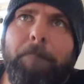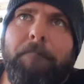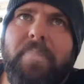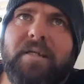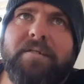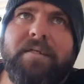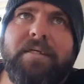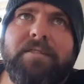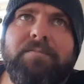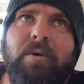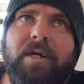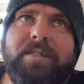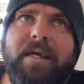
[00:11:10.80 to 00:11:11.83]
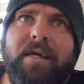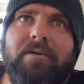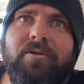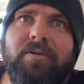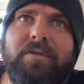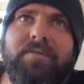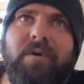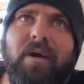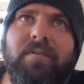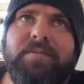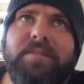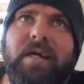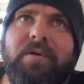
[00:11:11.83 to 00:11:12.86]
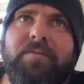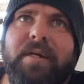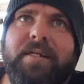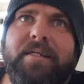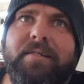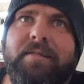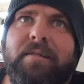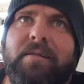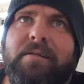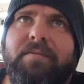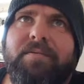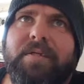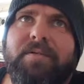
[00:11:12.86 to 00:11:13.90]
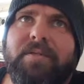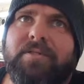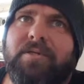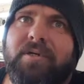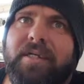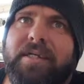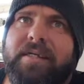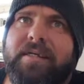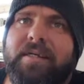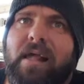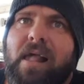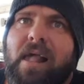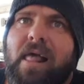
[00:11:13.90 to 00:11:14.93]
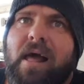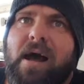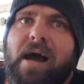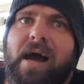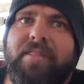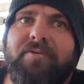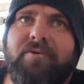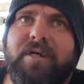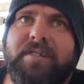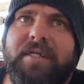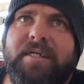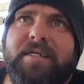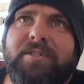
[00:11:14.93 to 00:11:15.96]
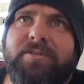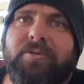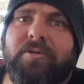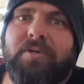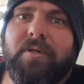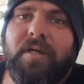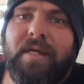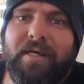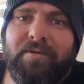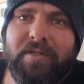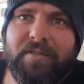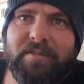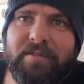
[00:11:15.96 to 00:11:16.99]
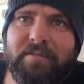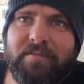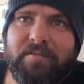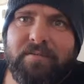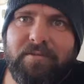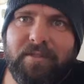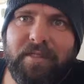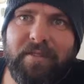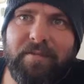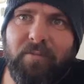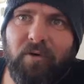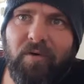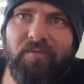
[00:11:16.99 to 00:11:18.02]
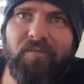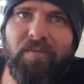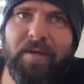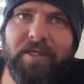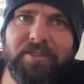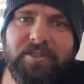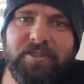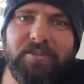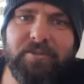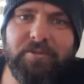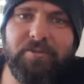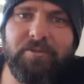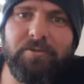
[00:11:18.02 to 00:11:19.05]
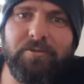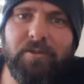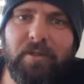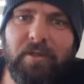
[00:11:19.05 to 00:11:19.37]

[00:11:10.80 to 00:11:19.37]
But that's my take on this 5-star rating. If anyone's got any other ideas or anyone got any more information to